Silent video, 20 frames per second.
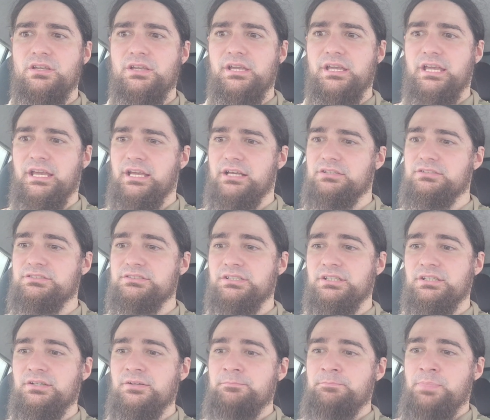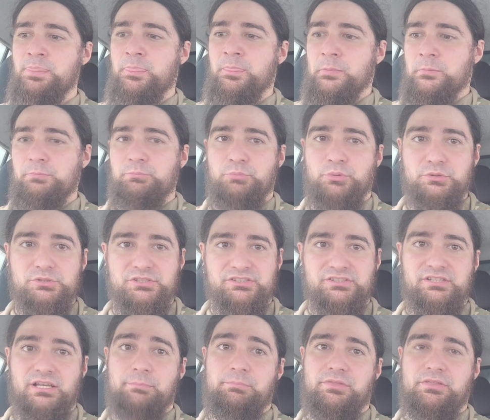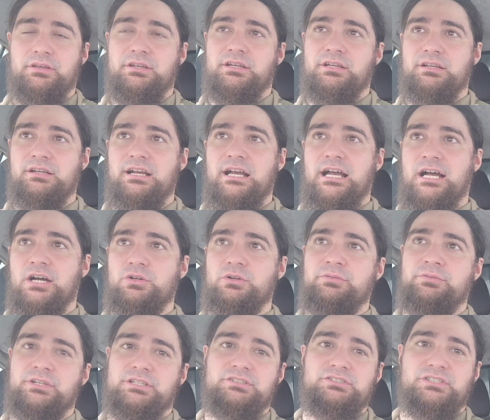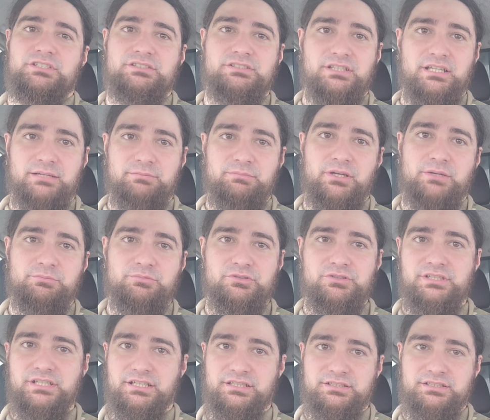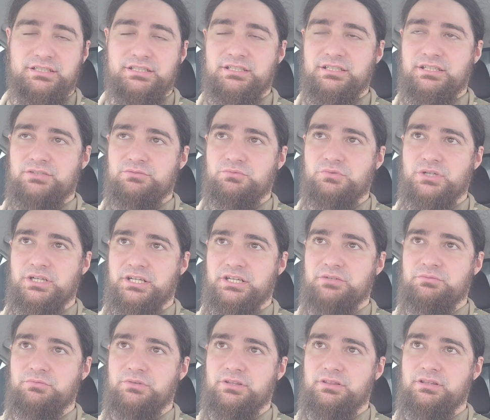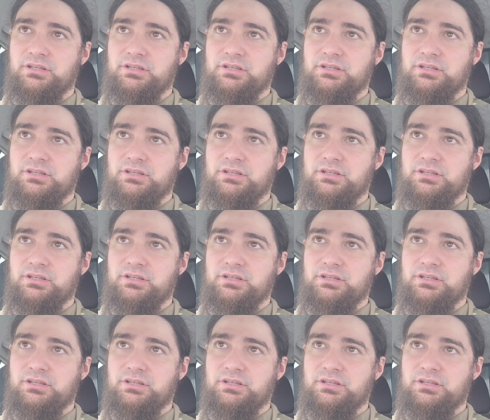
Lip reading: and put something out of it, just like by predicting and working with